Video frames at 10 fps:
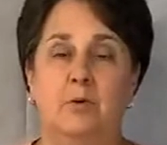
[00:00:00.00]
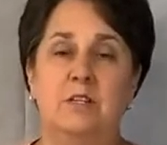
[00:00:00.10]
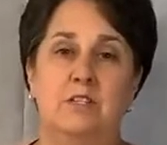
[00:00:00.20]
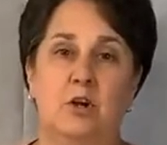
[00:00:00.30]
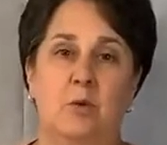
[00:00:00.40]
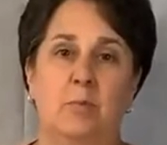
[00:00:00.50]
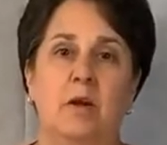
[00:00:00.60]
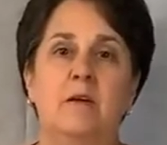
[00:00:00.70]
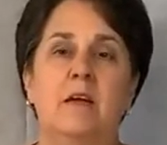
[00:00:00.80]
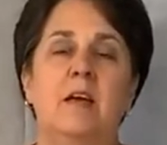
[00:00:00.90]
Syrup.
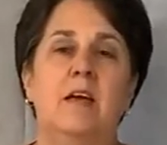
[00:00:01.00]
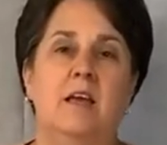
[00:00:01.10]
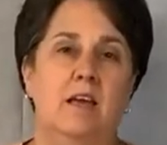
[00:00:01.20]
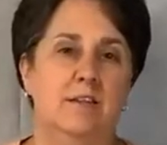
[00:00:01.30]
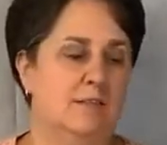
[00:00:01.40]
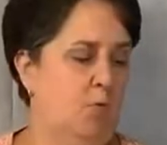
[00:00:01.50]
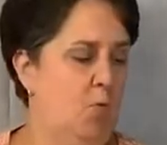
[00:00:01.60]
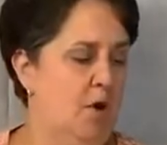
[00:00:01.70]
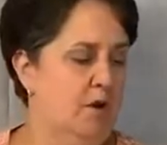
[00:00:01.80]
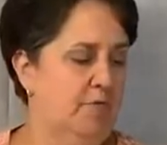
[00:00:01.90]
It is a
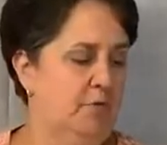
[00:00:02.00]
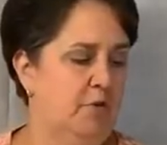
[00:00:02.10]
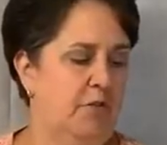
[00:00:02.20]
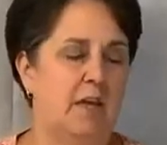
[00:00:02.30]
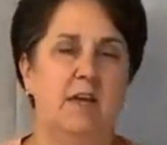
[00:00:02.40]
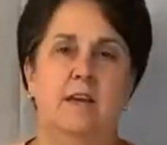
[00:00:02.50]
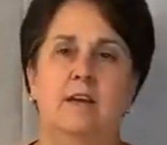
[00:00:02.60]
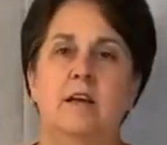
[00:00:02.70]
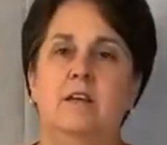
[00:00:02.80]
wonderful thing.